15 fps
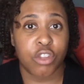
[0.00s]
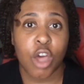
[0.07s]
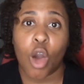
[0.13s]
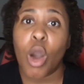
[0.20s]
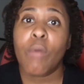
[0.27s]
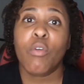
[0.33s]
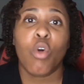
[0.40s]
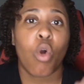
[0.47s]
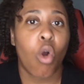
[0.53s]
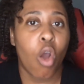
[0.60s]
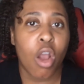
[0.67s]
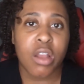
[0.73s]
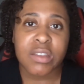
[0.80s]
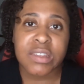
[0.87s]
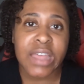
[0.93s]
So, of
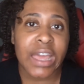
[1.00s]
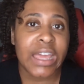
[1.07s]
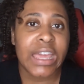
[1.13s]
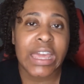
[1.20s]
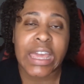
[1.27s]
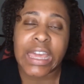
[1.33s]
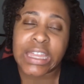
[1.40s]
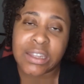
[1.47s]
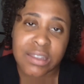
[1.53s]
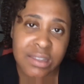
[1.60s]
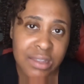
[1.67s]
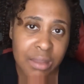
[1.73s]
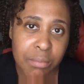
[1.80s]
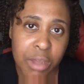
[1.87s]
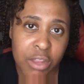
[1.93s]
course, like any
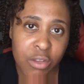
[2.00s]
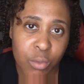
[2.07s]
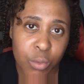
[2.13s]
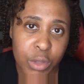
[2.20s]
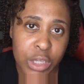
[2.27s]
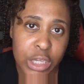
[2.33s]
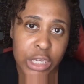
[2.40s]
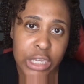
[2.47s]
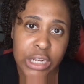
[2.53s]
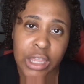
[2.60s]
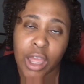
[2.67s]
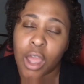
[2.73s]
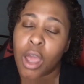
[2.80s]
stepmother would,